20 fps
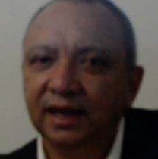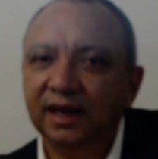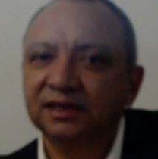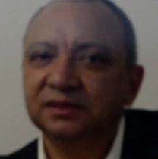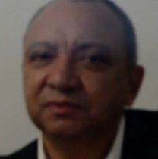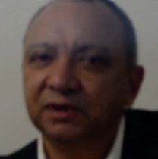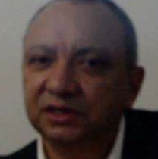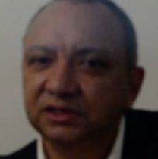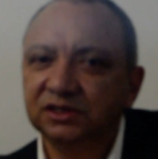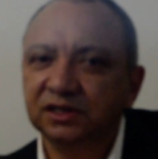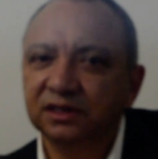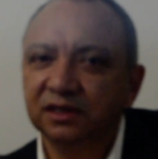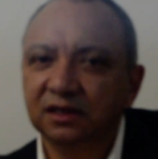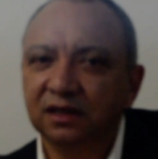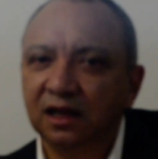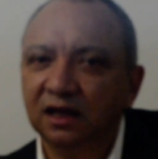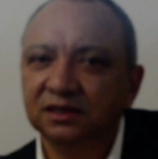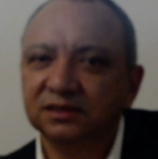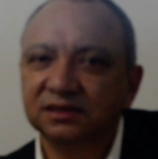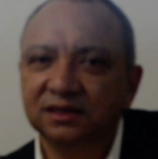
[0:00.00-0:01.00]
As mentioned the
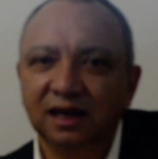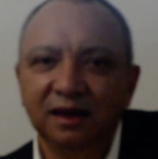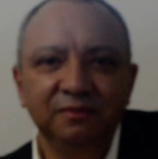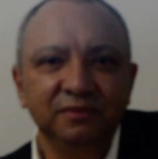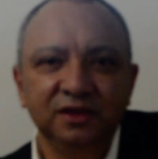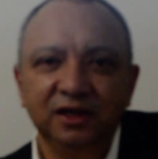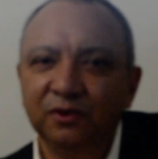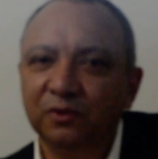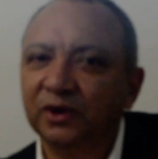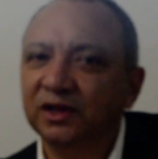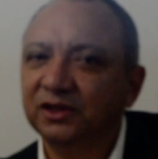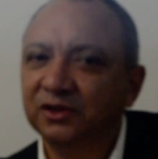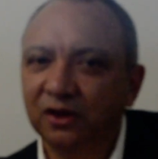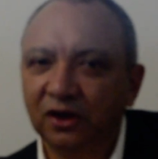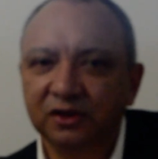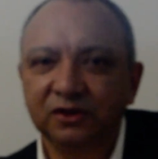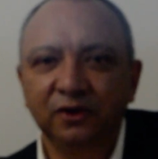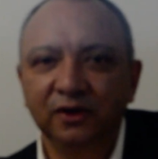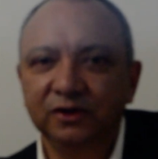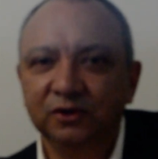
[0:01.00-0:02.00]
last time, they were
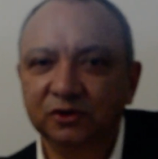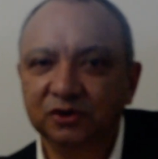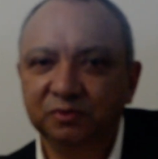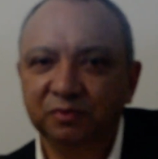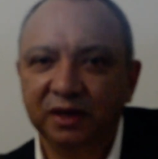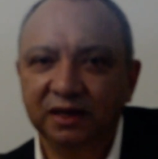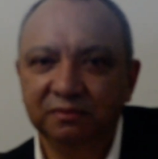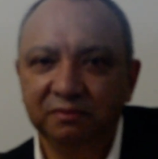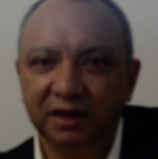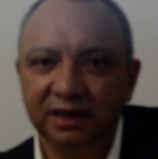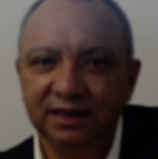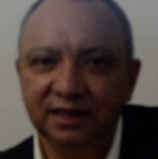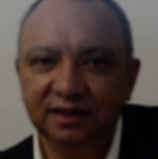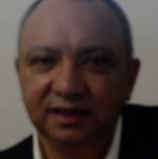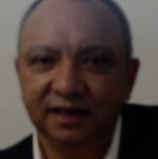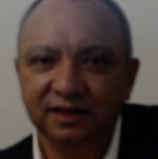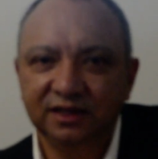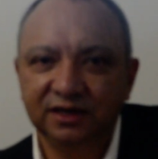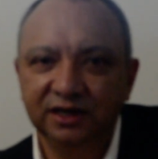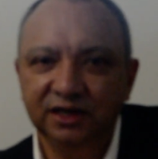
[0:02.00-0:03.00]
not going to spend money in
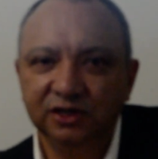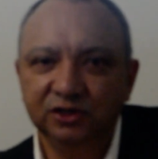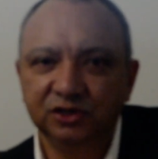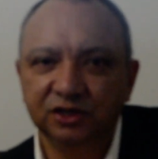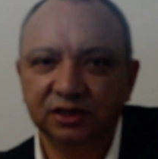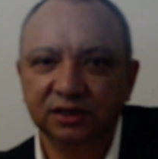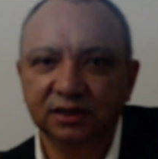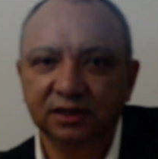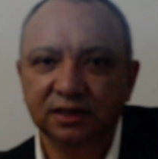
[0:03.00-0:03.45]
that region.